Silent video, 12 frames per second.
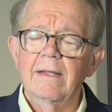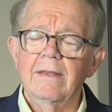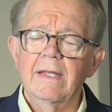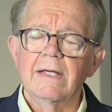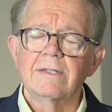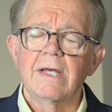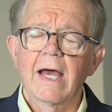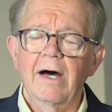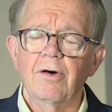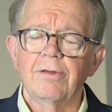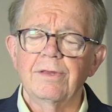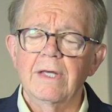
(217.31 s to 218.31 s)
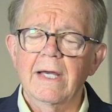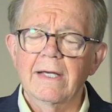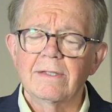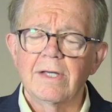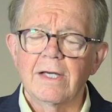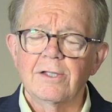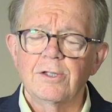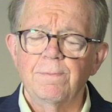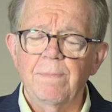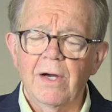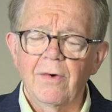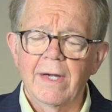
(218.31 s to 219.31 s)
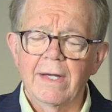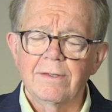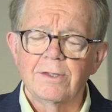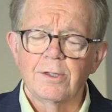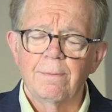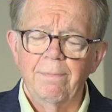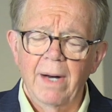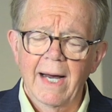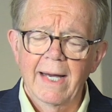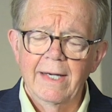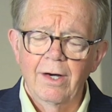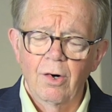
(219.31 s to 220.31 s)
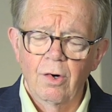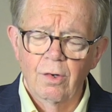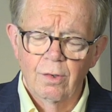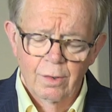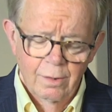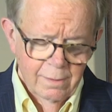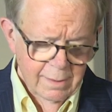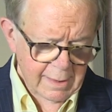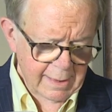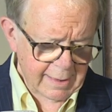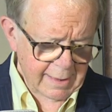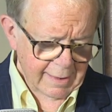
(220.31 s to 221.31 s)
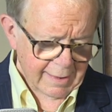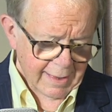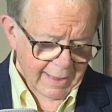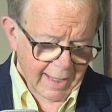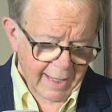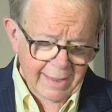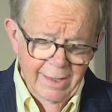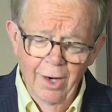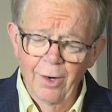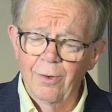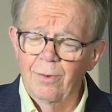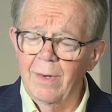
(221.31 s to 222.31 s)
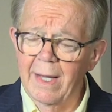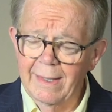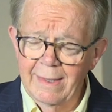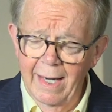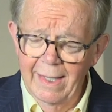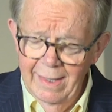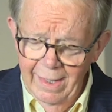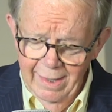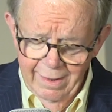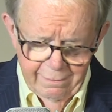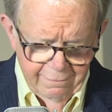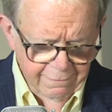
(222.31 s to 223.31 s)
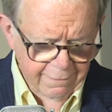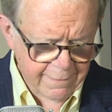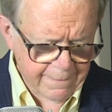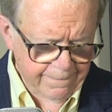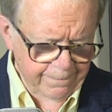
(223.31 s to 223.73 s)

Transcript: this health is experienced by all that I know and I love.